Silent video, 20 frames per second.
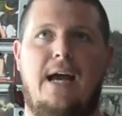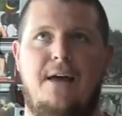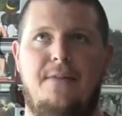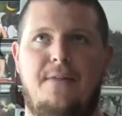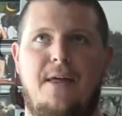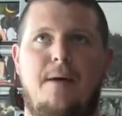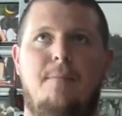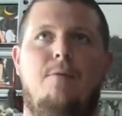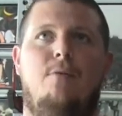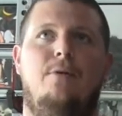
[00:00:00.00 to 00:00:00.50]

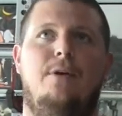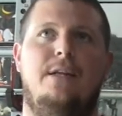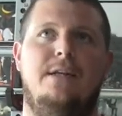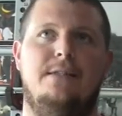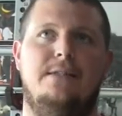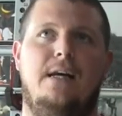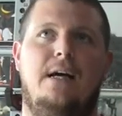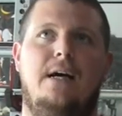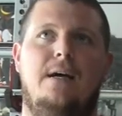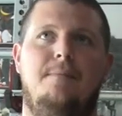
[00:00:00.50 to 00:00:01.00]
at that point
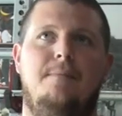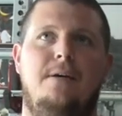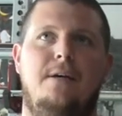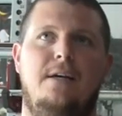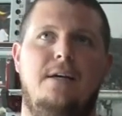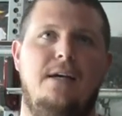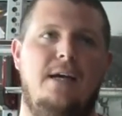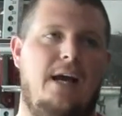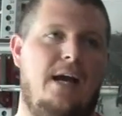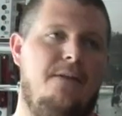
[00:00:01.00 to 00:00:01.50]
in time.
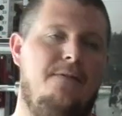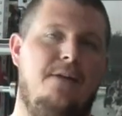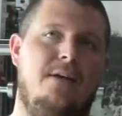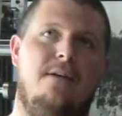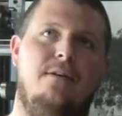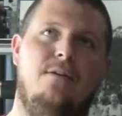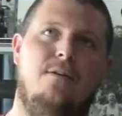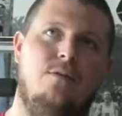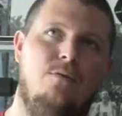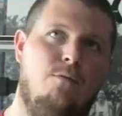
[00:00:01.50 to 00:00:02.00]
And
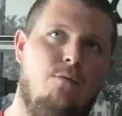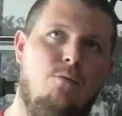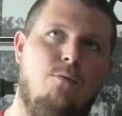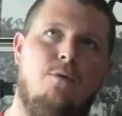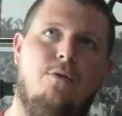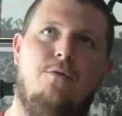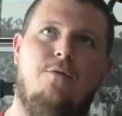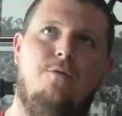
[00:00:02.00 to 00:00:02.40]
then when we're